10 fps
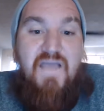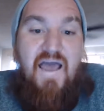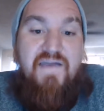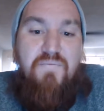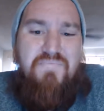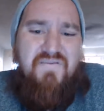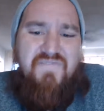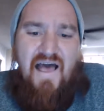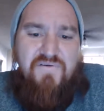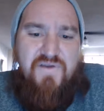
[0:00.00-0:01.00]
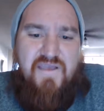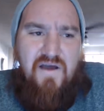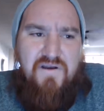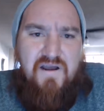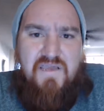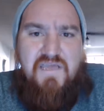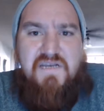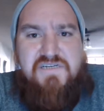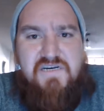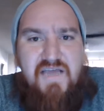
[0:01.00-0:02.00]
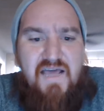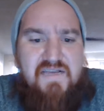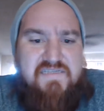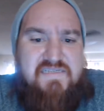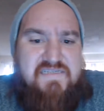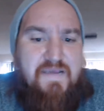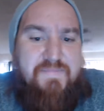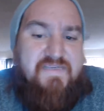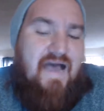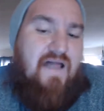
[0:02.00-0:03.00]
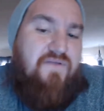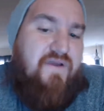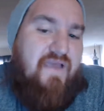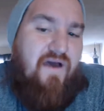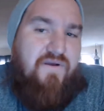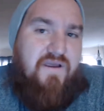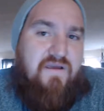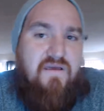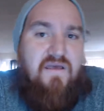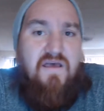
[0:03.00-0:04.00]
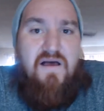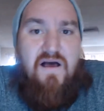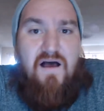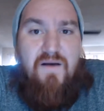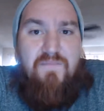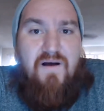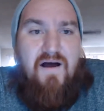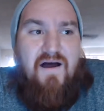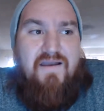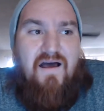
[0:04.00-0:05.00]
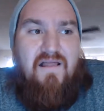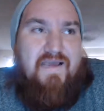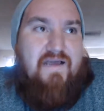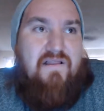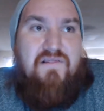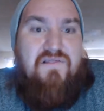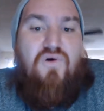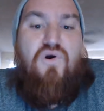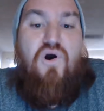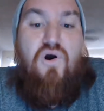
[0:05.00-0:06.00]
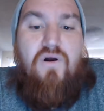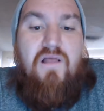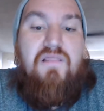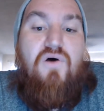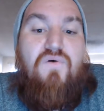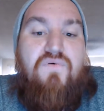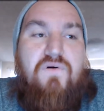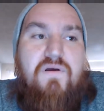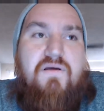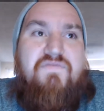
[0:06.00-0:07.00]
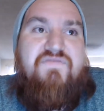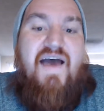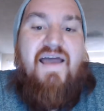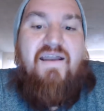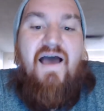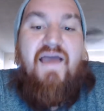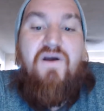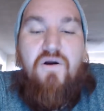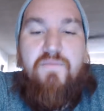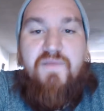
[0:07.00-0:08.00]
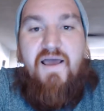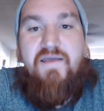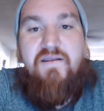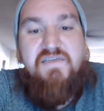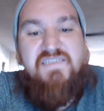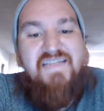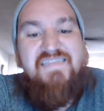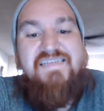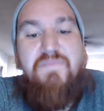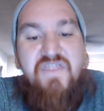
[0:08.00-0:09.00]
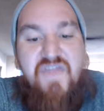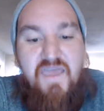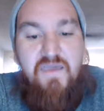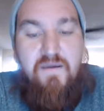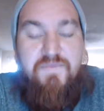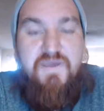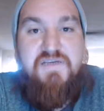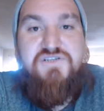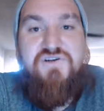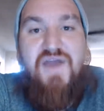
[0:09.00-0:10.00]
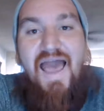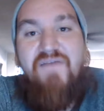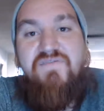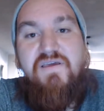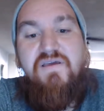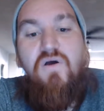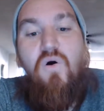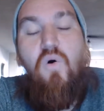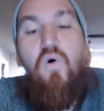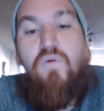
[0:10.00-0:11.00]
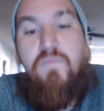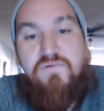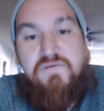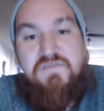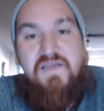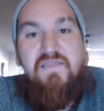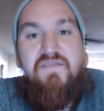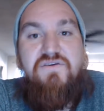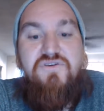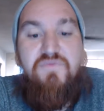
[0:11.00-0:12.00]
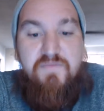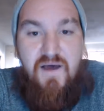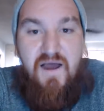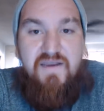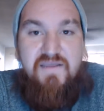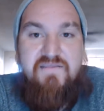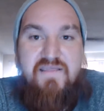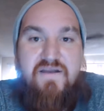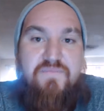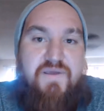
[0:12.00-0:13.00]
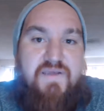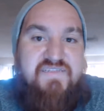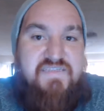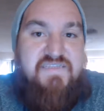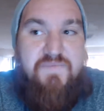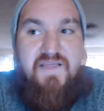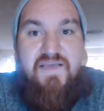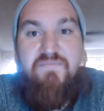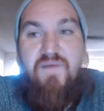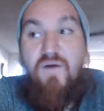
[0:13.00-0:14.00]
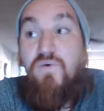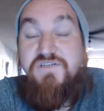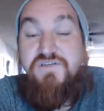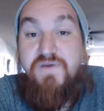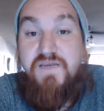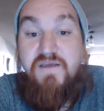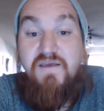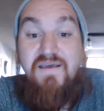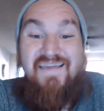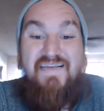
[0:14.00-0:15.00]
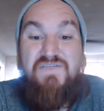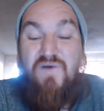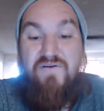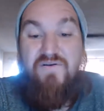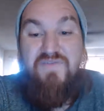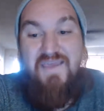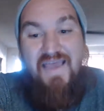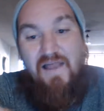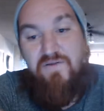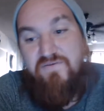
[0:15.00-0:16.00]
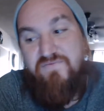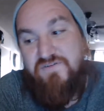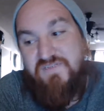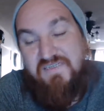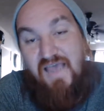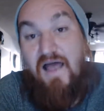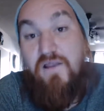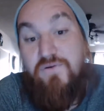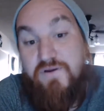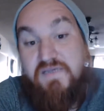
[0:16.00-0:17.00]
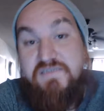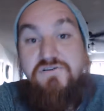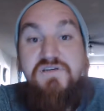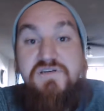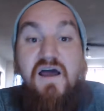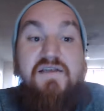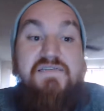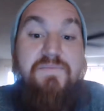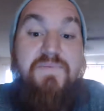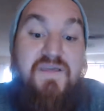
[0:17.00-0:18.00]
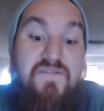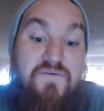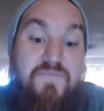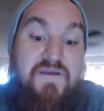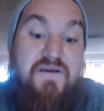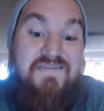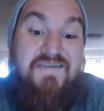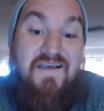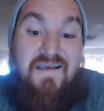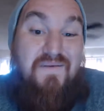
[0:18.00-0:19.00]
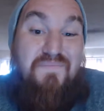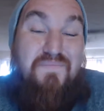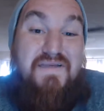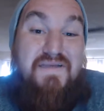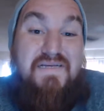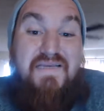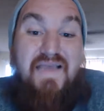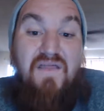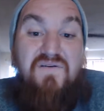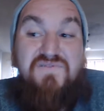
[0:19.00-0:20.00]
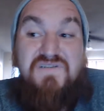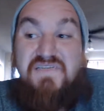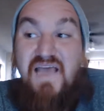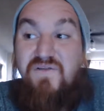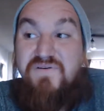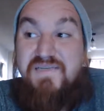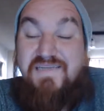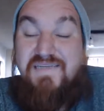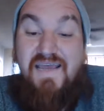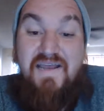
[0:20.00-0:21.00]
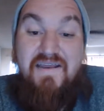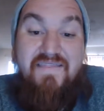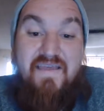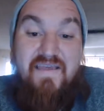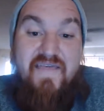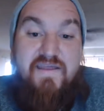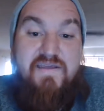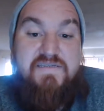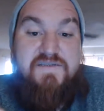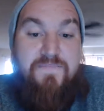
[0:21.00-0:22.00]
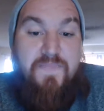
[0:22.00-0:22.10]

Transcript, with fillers: I don't believe calorie counting on a ketogenic diet is the same as calorie counting um, on uh, like a low carb, a low fat, high carb diet. It's not the same thing because you're having hormones in the human body that are being stimulated by what you eat. And that's why I don't think calorie versus calorie is a good concept either because basically calorie versus calorie says, hey, anything that is